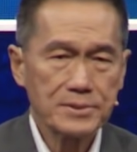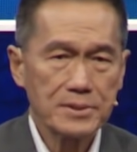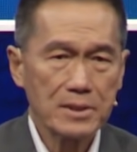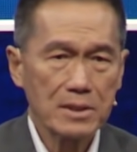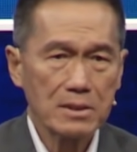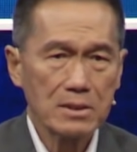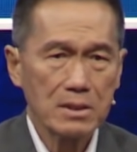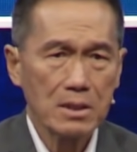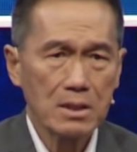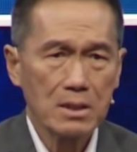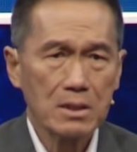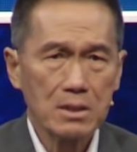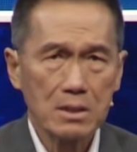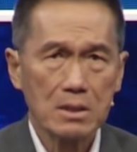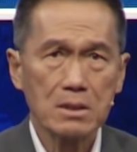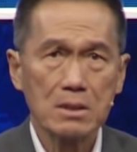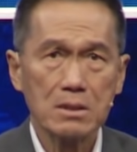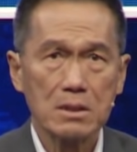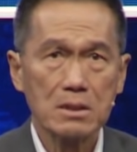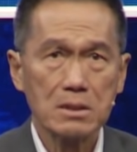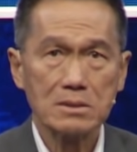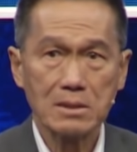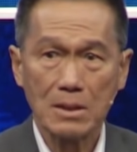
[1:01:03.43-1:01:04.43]
said,
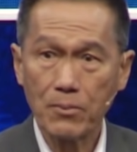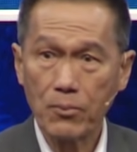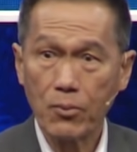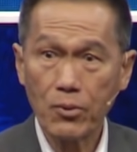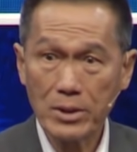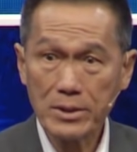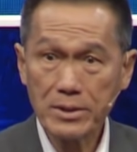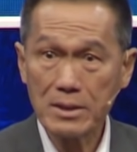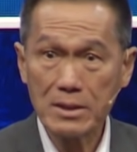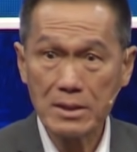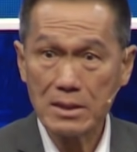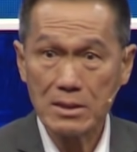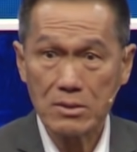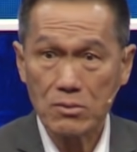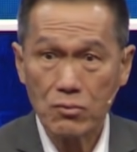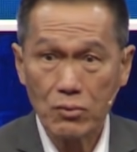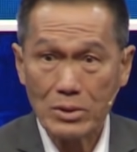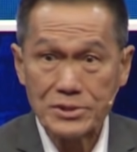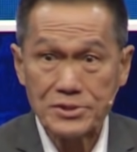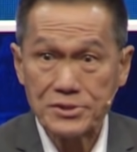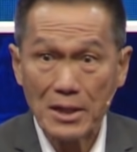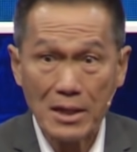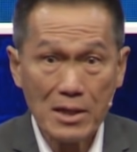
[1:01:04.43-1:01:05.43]
the boy really
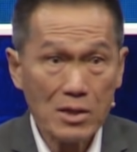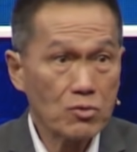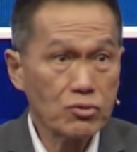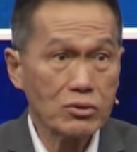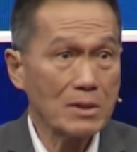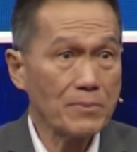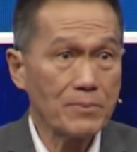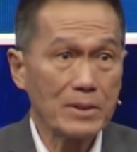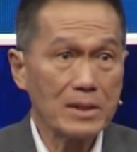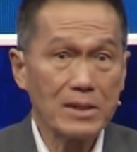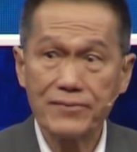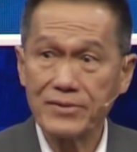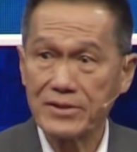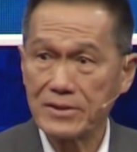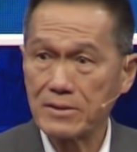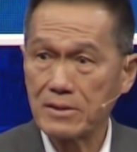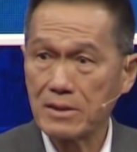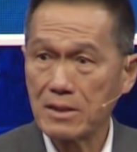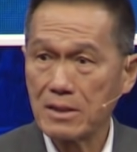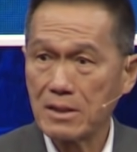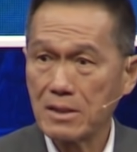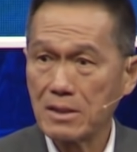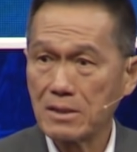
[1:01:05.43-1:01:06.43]
was shocked. He couldn't believe it.
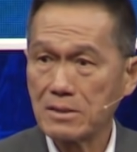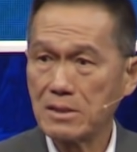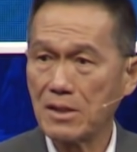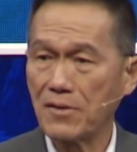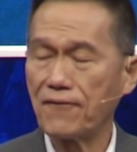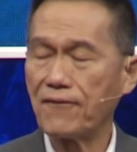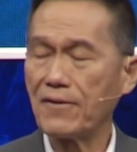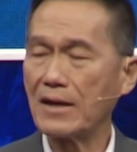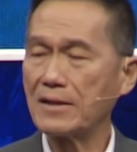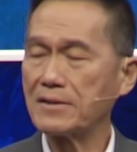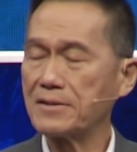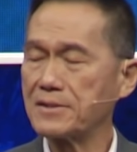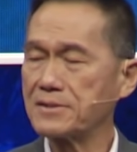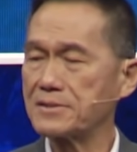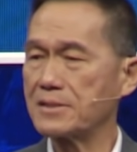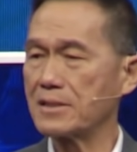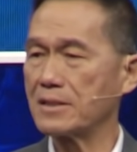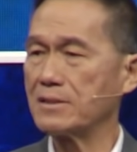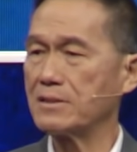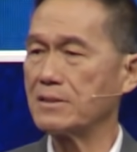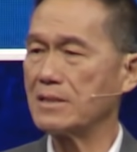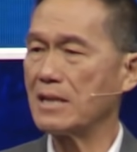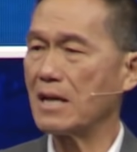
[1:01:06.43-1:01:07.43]
The father
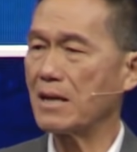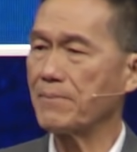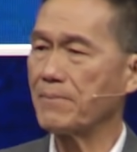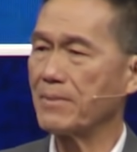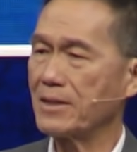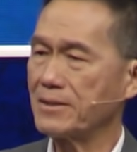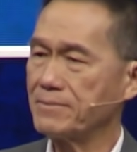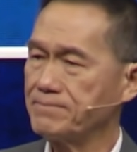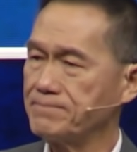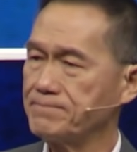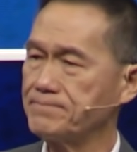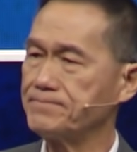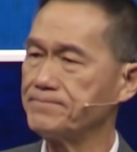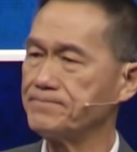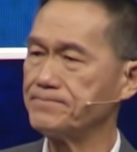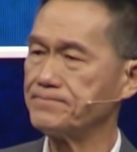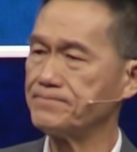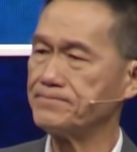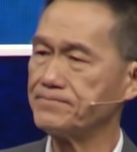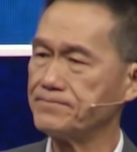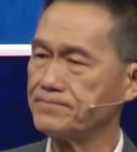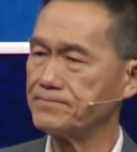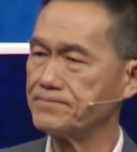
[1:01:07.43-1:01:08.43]
said, "Young man,
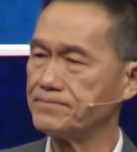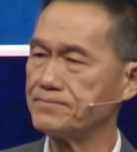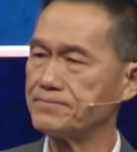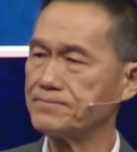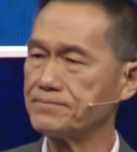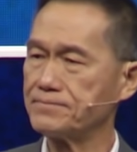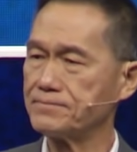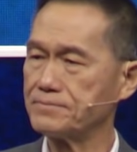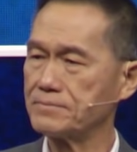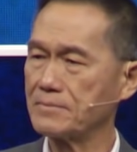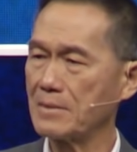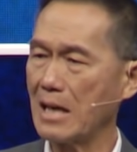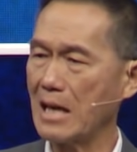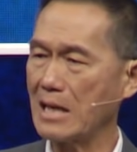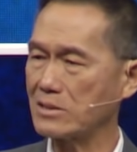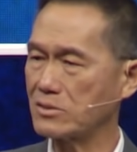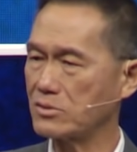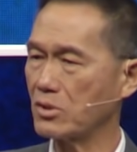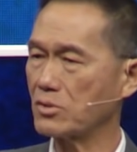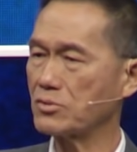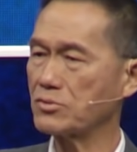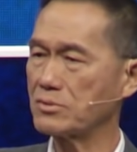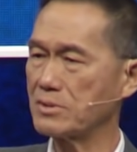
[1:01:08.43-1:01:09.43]
I
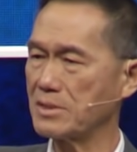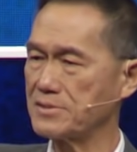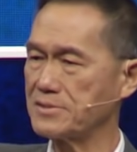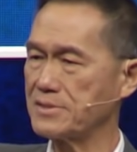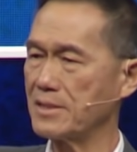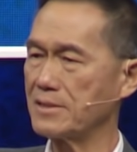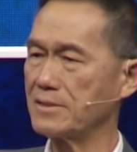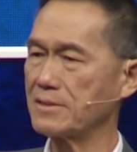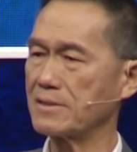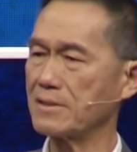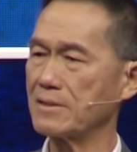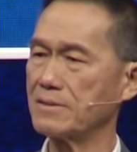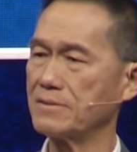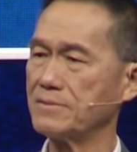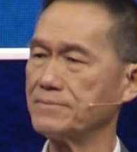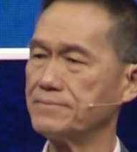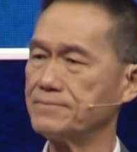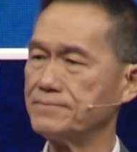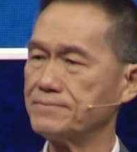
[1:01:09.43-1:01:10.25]
talked to the general.